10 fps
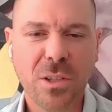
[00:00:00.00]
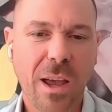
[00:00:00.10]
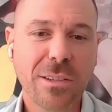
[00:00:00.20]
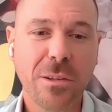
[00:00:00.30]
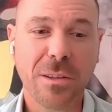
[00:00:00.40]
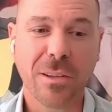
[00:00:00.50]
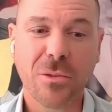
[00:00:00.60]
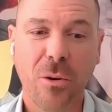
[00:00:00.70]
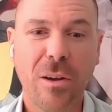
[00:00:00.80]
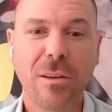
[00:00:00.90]
which I actually think
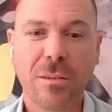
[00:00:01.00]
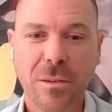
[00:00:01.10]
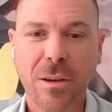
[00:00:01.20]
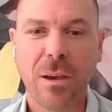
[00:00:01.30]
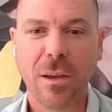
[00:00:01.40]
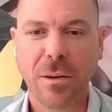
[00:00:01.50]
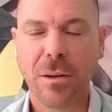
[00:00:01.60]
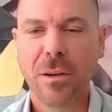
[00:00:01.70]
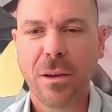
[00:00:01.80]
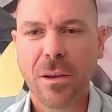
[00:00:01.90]
is great.
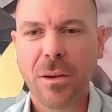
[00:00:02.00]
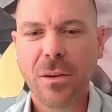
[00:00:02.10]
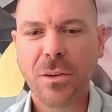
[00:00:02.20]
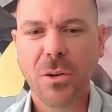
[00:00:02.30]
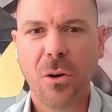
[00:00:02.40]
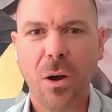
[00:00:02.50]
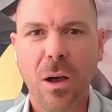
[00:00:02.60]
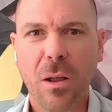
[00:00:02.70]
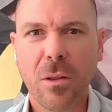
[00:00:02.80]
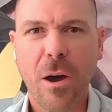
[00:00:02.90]
And,
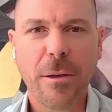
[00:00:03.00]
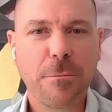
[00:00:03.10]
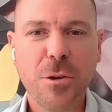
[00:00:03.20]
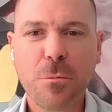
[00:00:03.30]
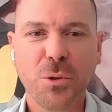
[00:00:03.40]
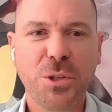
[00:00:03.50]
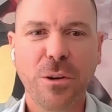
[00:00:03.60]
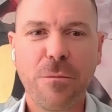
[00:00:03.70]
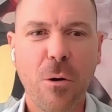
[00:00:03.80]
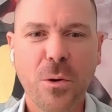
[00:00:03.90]
a lot of people
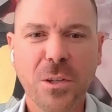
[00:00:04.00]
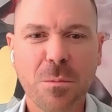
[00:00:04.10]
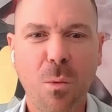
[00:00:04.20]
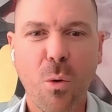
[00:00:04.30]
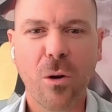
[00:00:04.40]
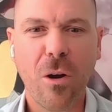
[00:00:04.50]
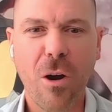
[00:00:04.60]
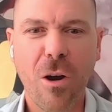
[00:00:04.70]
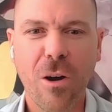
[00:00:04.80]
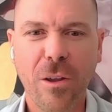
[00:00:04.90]
should focus more
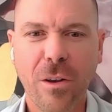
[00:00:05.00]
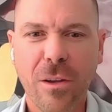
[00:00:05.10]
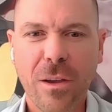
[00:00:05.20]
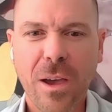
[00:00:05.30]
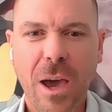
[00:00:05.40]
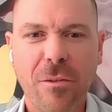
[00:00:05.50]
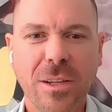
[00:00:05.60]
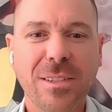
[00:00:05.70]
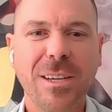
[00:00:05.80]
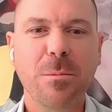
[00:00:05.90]
on having
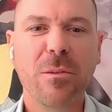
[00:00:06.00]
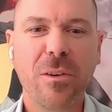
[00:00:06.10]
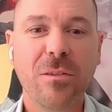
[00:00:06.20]
a team of